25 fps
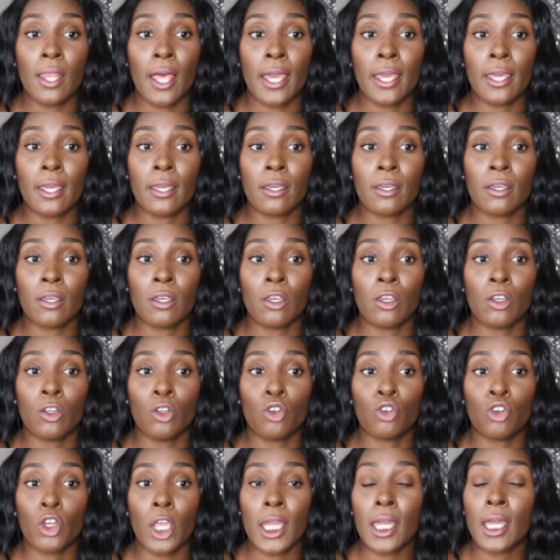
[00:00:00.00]
like
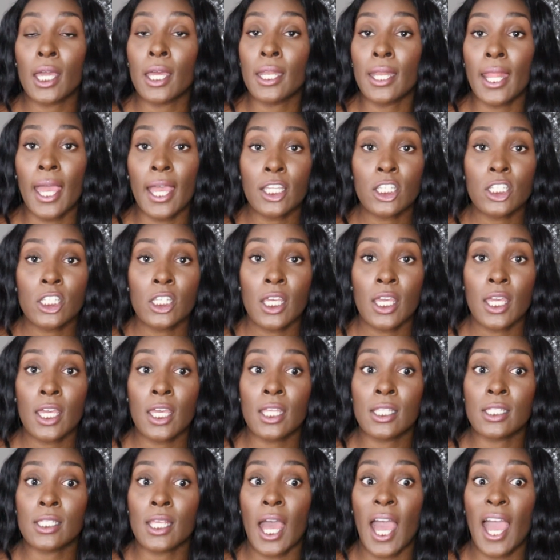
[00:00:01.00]
great
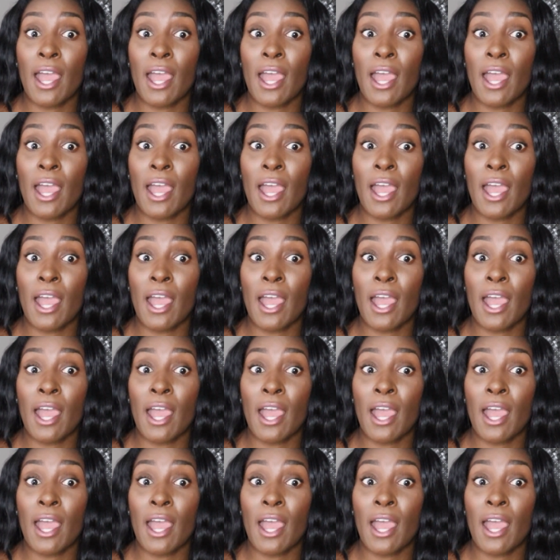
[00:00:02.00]
connections.